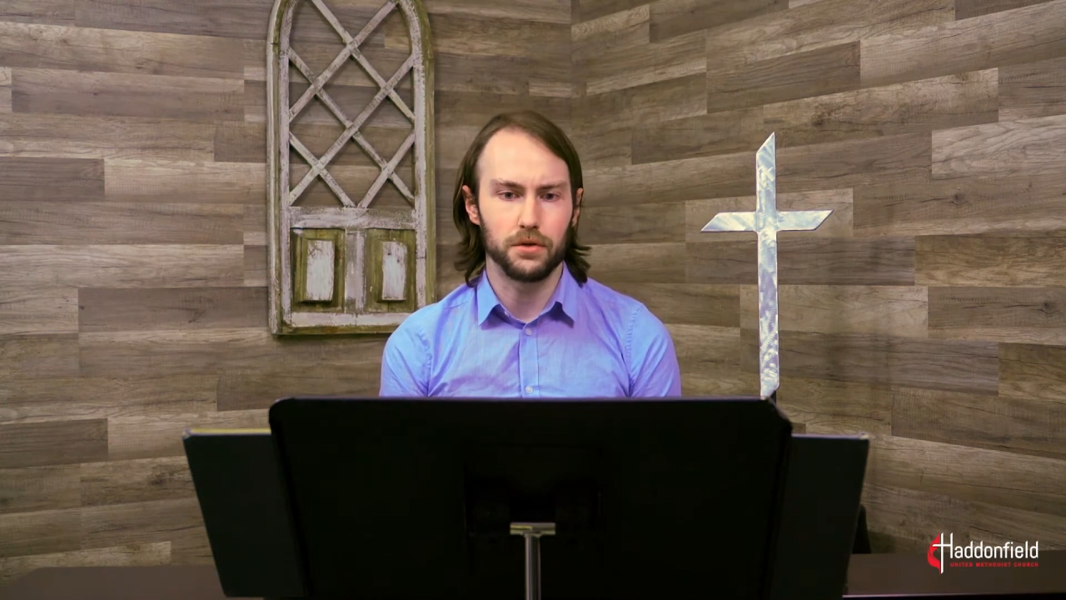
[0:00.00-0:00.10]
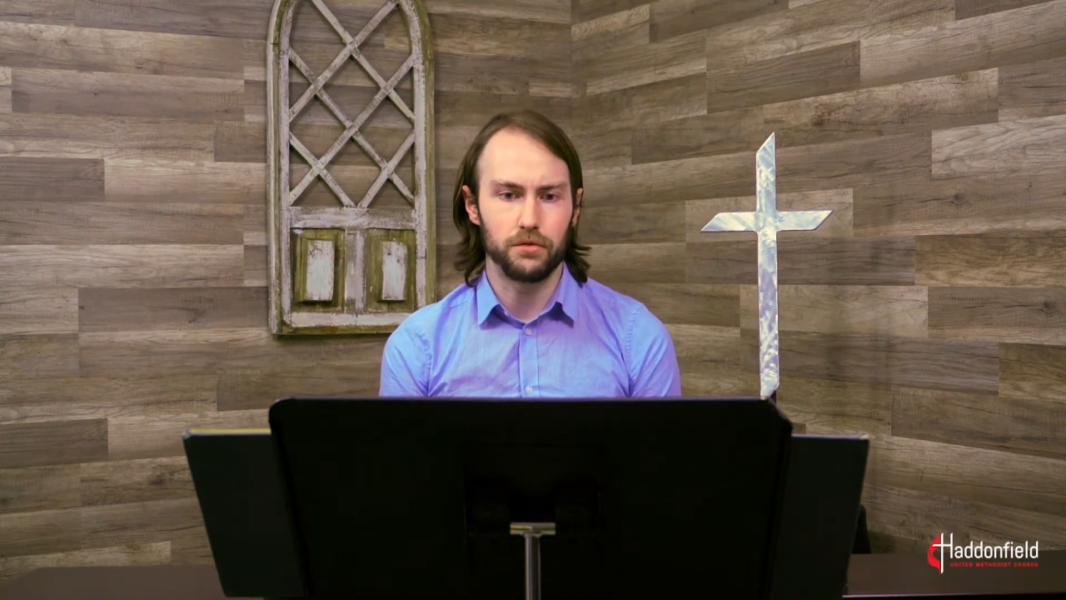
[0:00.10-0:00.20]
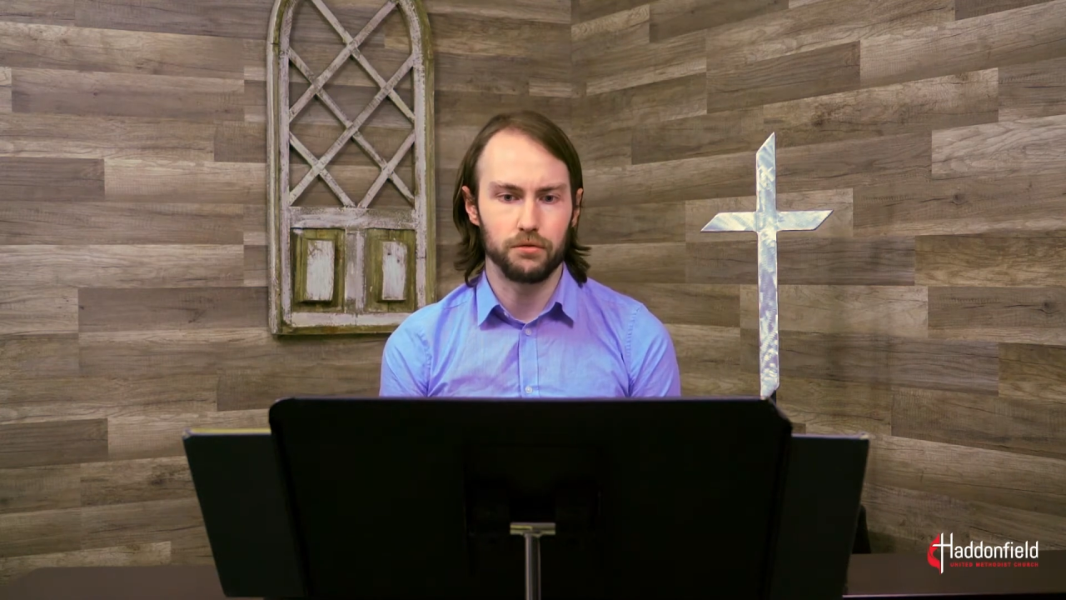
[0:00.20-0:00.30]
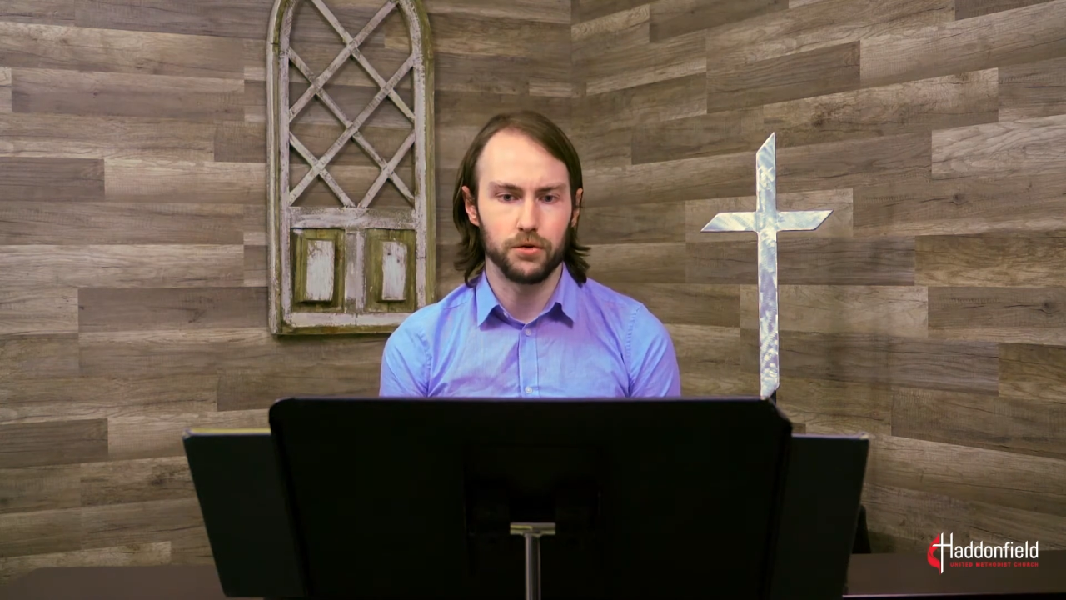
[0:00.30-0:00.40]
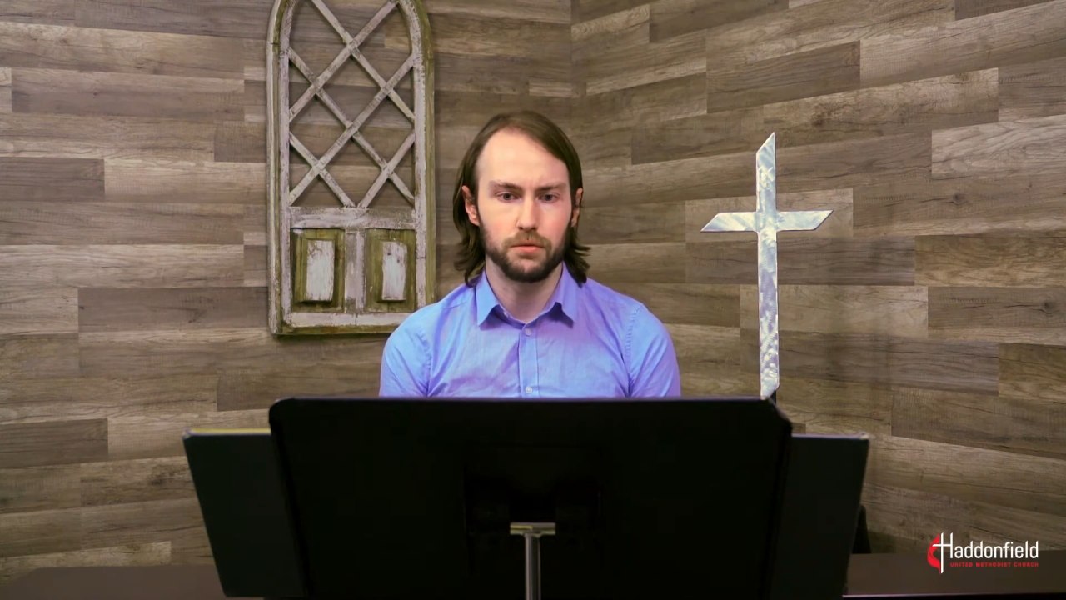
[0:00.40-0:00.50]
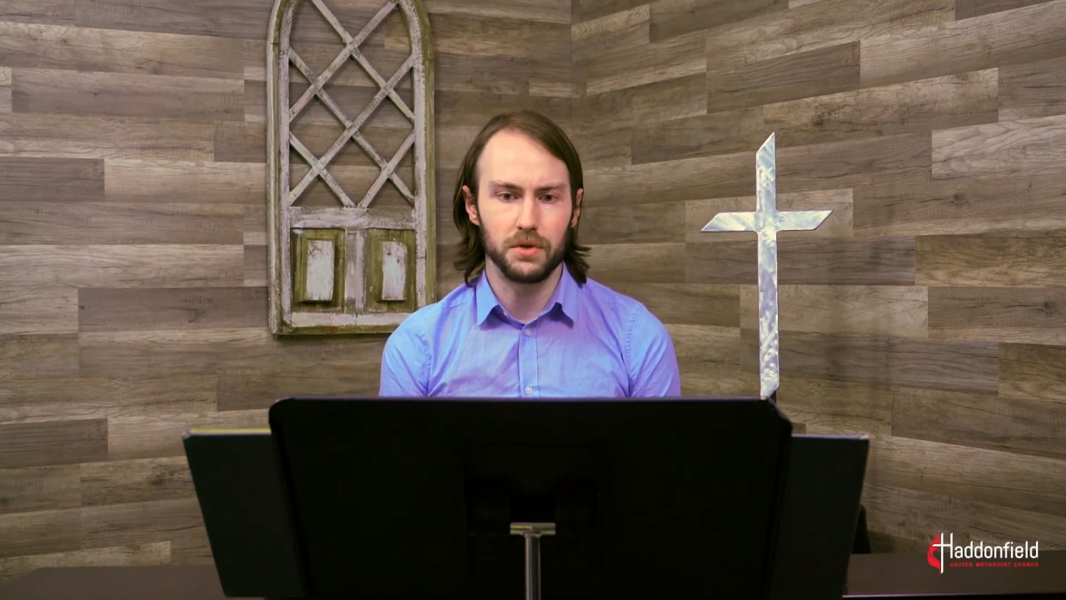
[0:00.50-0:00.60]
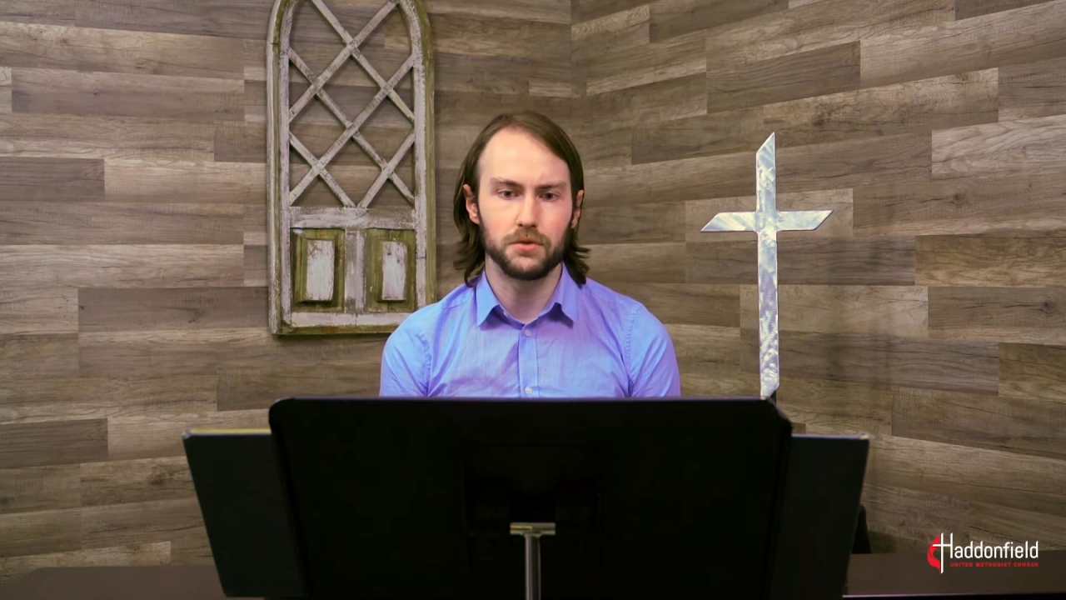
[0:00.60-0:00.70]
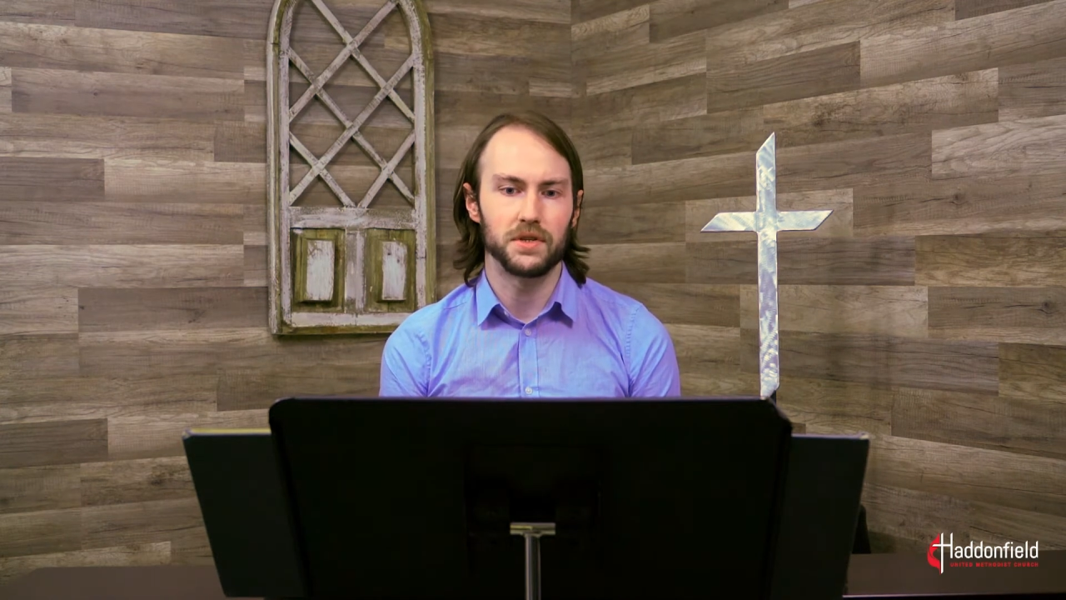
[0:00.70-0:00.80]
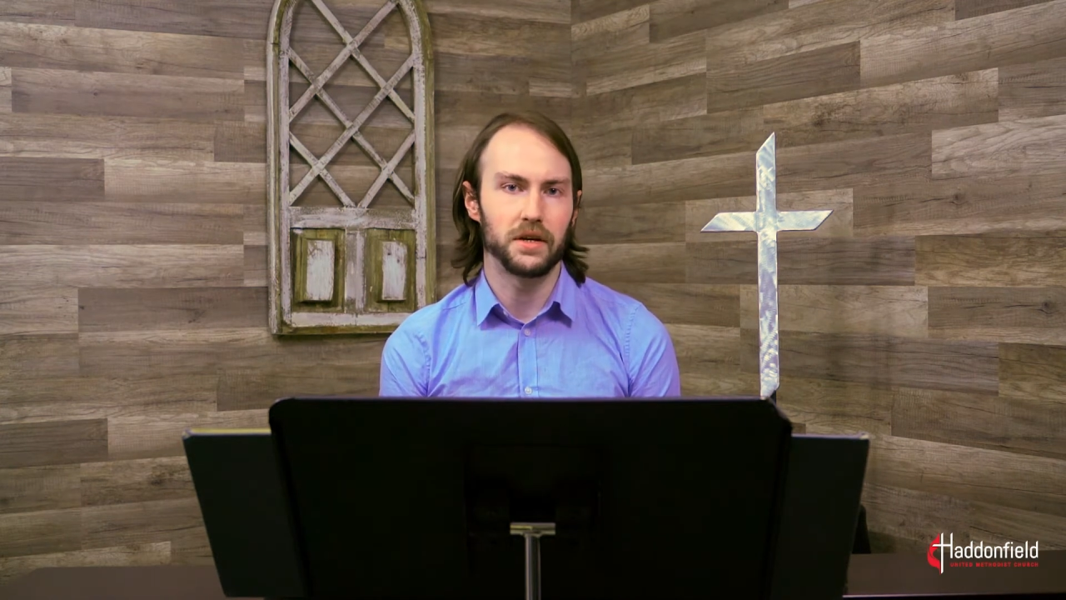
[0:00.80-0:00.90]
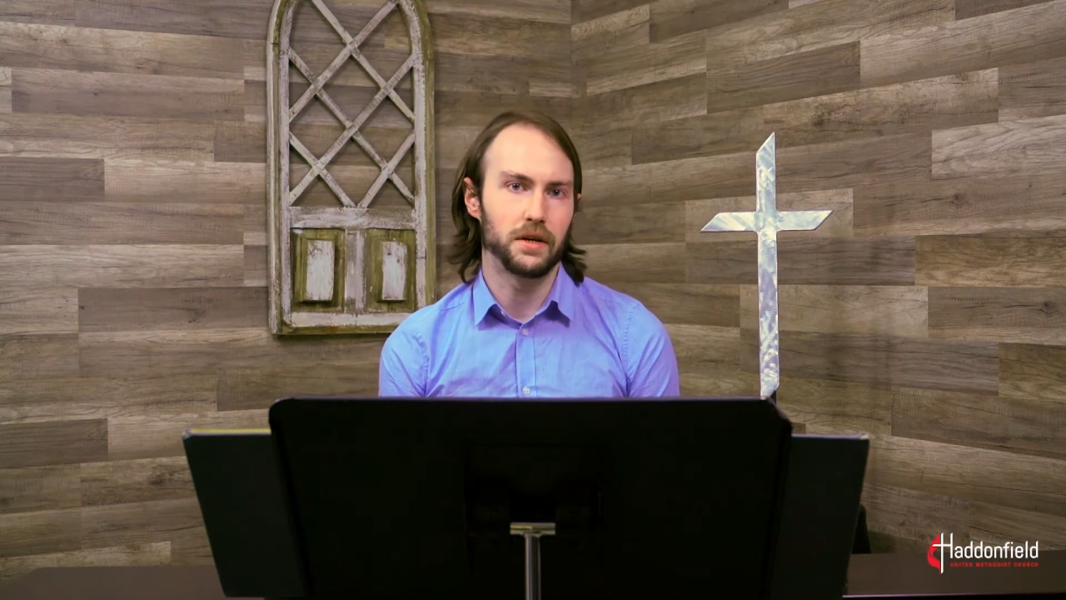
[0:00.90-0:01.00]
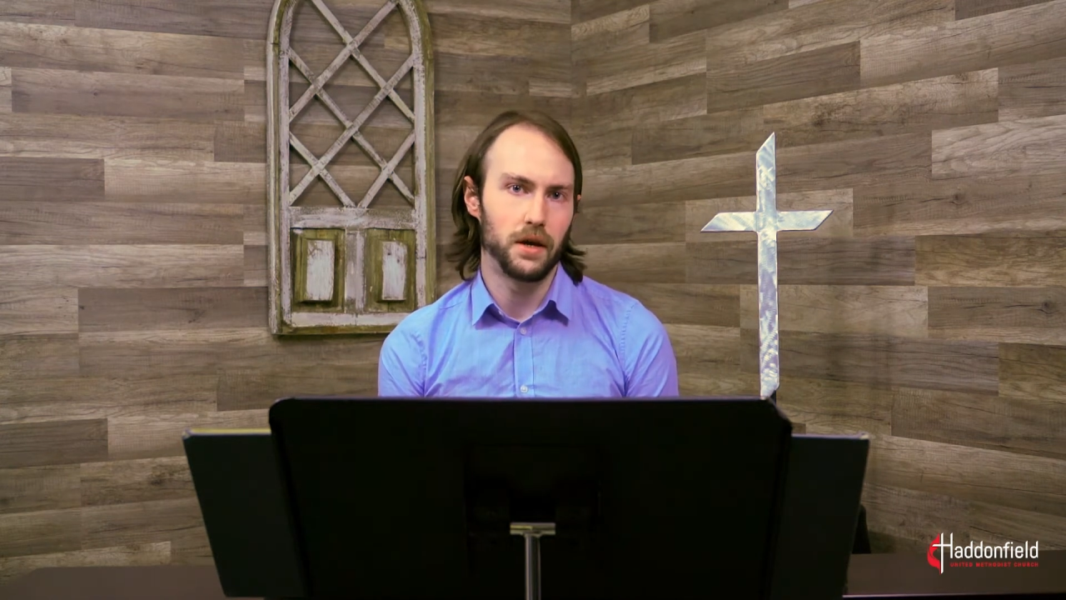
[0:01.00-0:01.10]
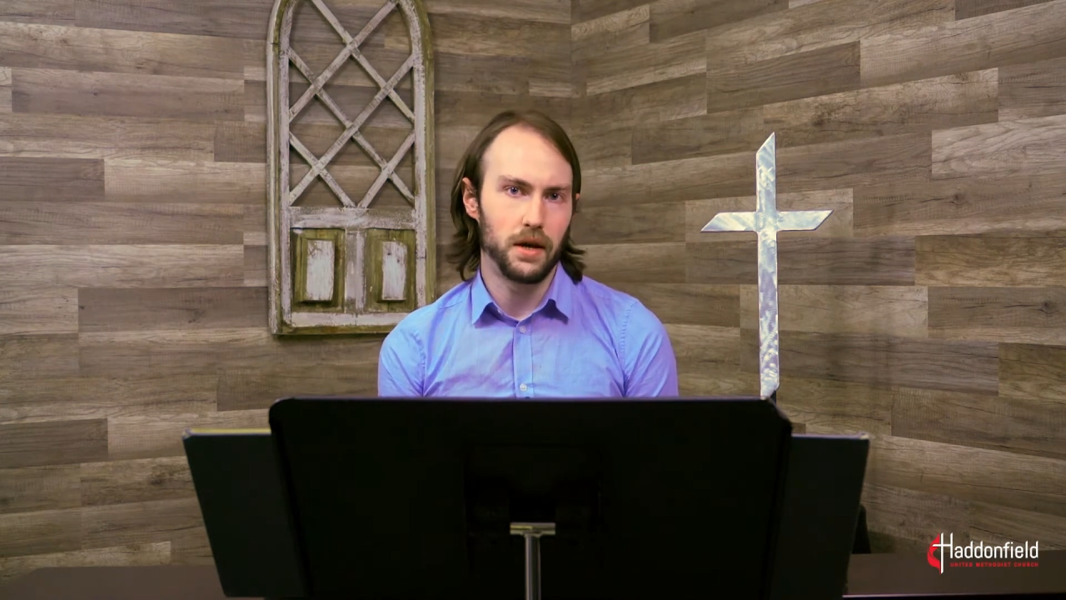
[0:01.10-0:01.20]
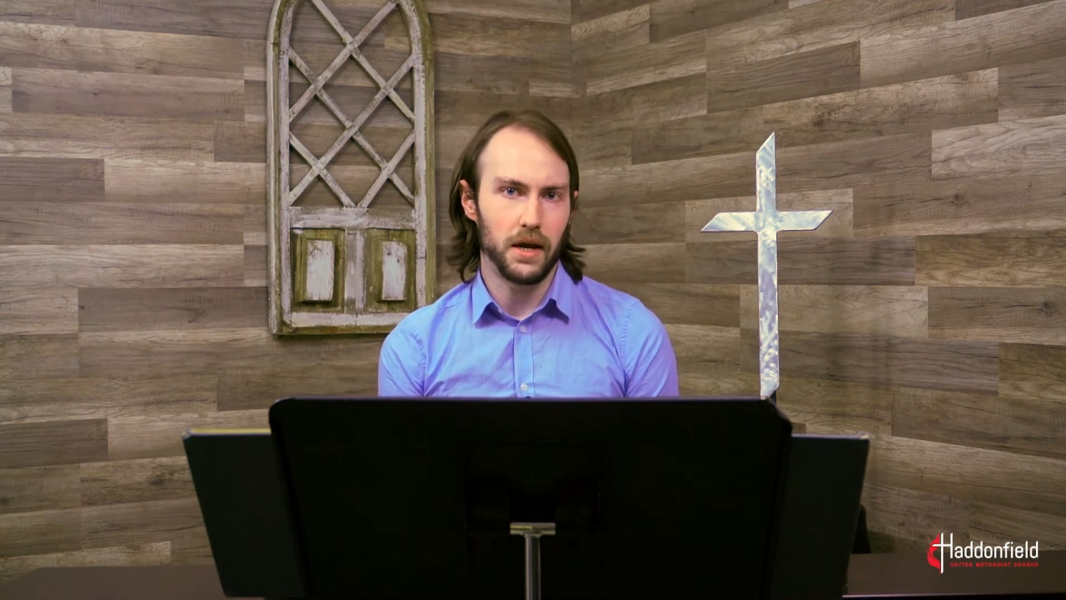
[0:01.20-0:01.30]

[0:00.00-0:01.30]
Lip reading: through music